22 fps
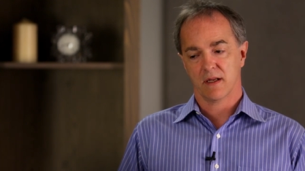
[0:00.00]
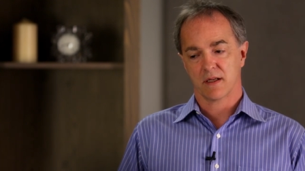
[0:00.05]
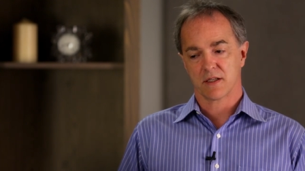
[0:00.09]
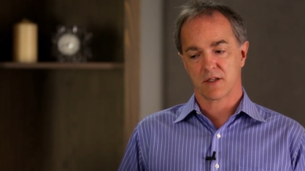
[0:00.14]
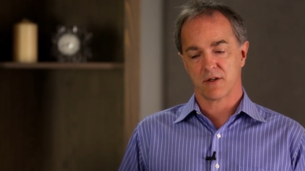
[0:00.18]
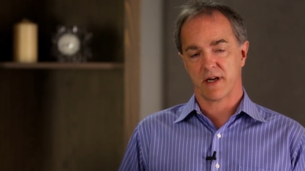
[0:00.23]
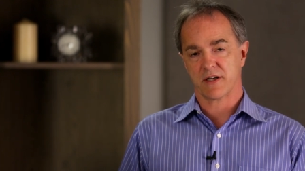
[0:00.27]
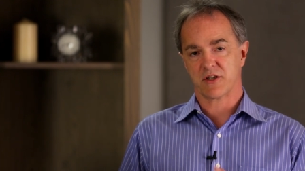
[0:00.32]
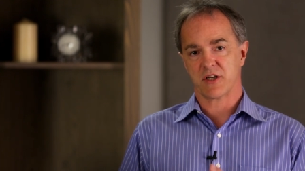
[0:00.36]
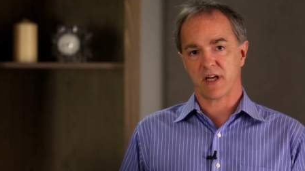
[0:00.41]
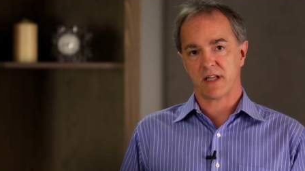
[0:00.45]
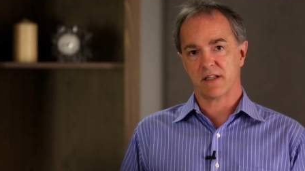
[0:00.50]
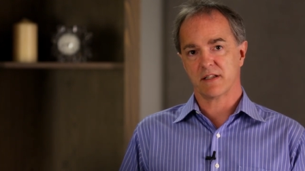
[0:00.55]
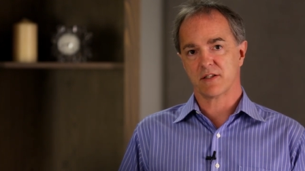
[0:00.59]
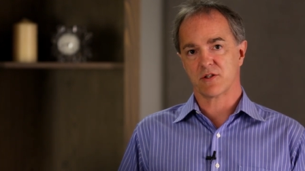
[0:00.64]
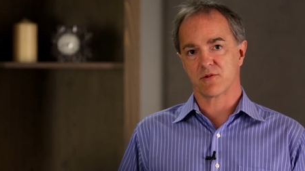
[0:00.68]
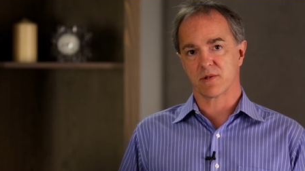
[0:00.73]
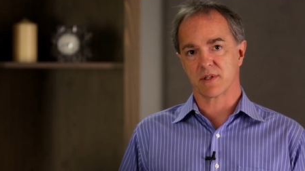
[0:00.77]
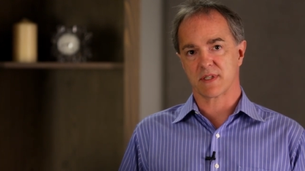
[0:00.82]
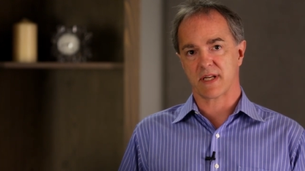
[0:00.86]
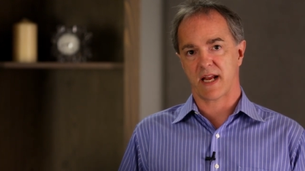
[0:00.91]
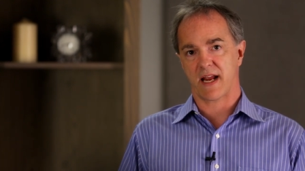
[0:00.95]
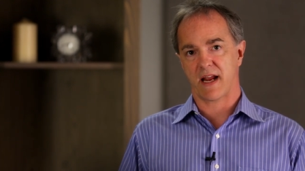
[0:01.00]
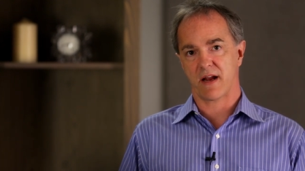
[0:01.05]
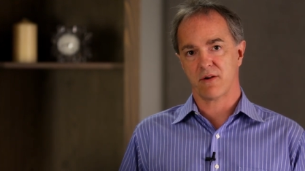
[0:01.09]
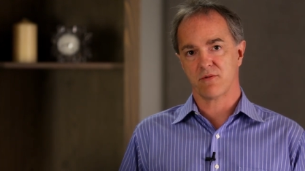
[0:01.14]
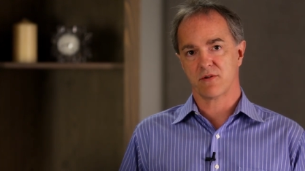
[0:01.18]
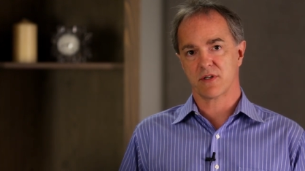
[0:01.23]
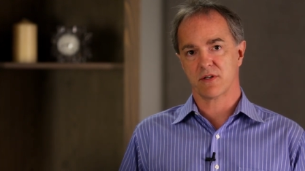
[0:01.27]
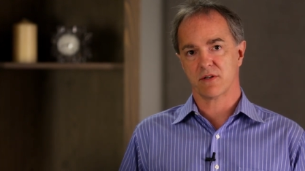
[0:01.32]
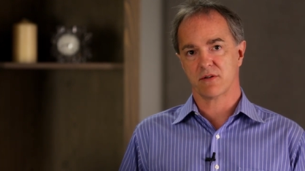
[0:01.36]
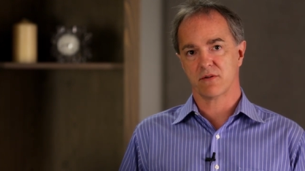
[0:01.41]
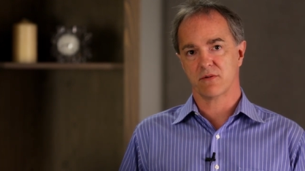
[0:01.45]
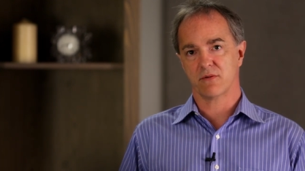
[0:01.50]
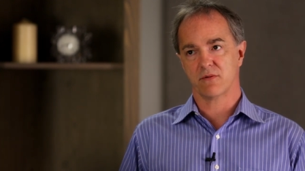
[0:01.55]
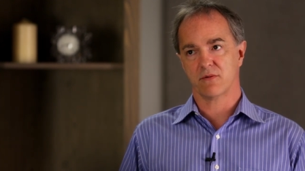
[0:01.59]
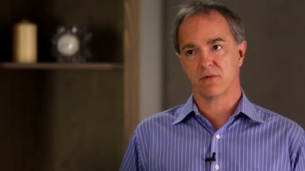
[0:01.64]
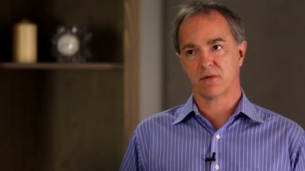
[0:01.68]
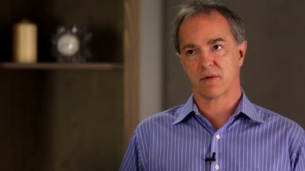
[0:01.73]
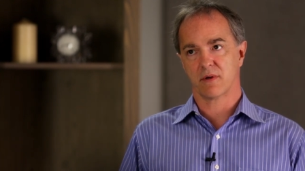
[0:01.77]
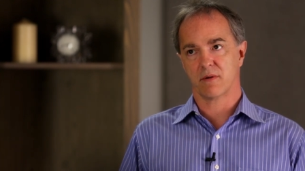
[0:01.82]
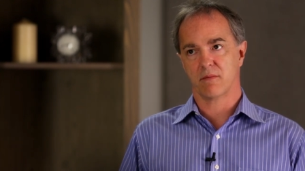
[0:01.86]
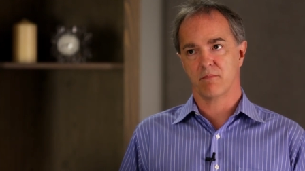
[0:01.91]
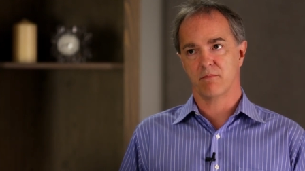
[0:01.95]
So our challenge was how
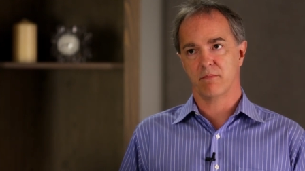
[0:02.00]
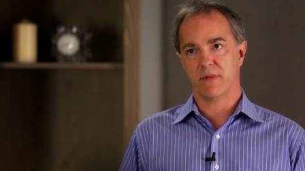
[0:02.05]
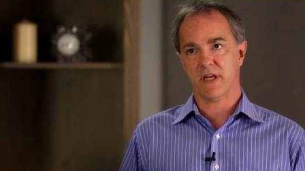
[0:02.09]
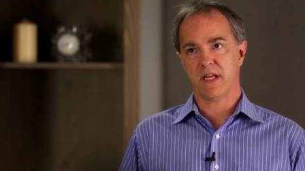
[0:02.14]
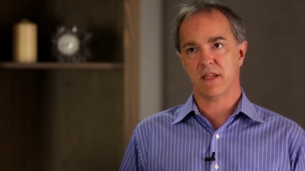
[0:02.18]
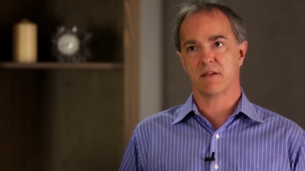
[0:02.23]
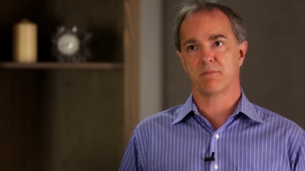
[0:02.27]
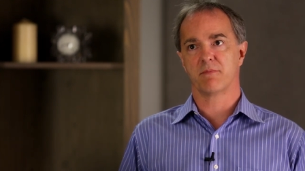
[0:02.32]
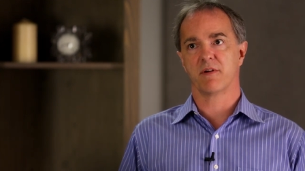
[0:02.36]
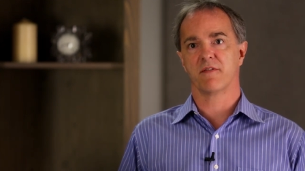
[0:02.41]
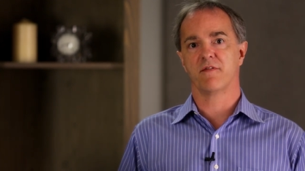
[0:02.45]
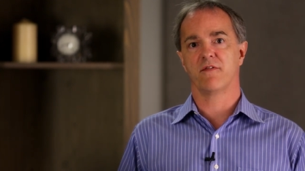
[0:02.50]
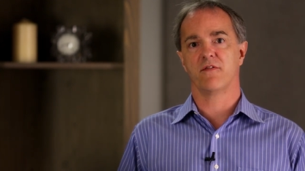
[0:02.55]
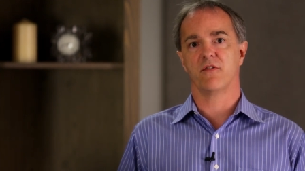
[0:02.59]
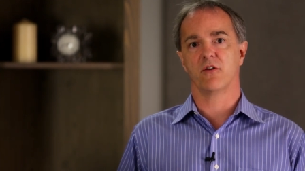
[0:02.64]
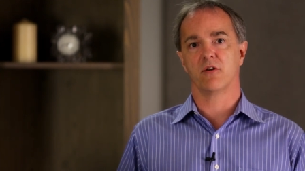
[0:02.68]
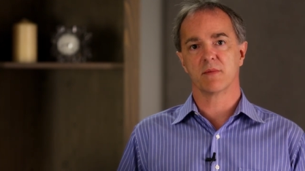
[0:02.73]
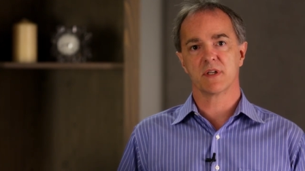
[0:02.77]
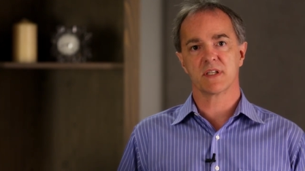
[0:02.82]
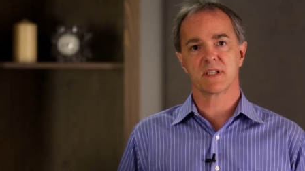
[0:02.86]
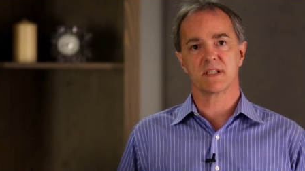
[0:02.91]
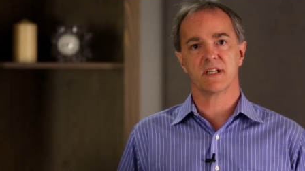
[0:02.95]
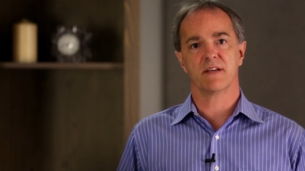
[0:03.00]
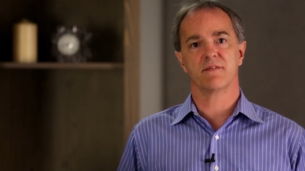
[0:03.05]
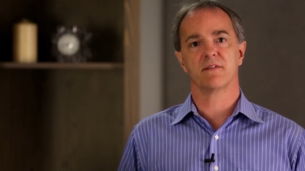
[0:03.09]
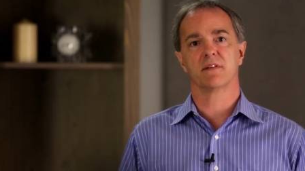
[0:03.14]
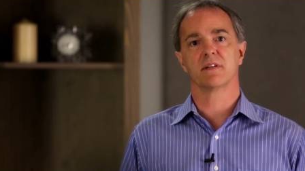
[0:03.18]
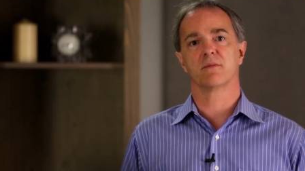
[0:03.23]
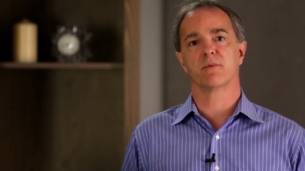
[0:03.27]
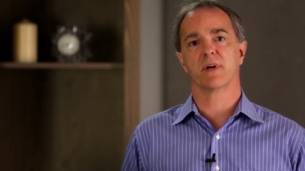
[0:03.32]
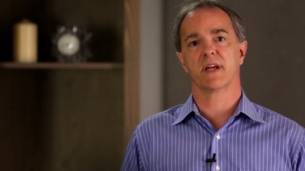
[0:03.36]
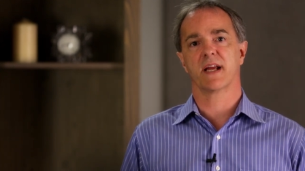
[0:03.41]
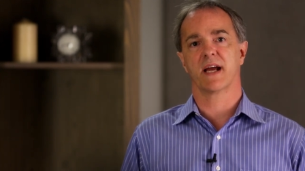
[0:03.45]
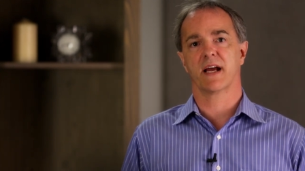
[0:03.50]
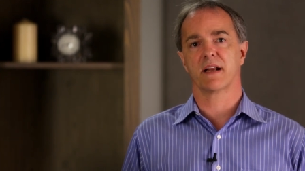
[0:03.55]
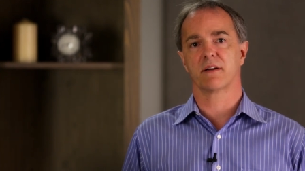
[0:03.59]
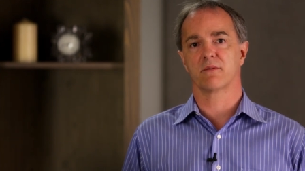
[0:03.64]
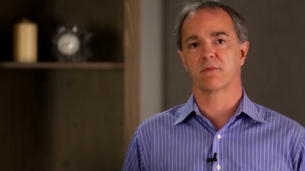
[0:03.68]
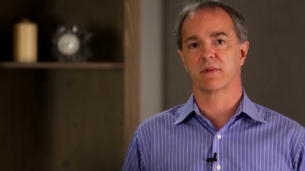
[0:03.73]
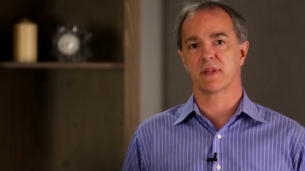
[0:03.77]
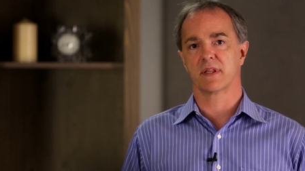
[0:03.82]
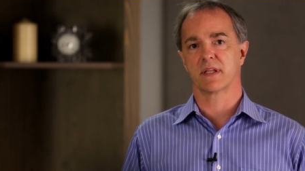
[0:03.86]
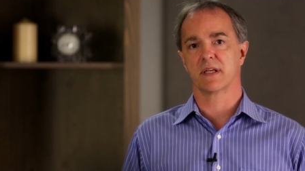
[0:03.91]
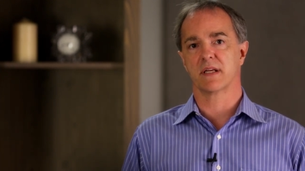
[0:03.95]
to meet the performance level that we had
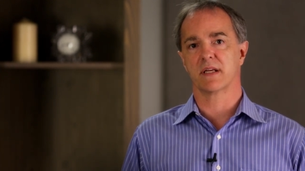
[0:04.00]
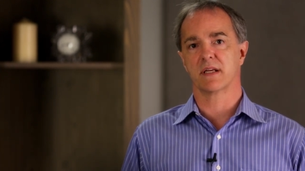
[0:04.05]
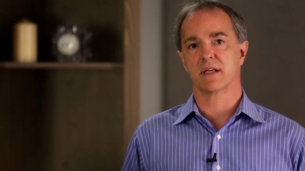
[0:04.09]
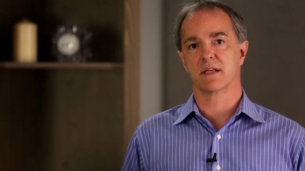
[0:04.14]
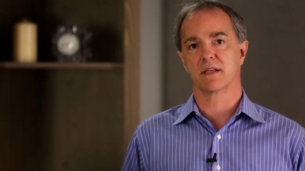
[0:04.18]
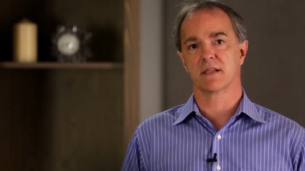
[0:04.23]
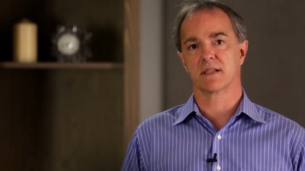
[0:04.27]
with the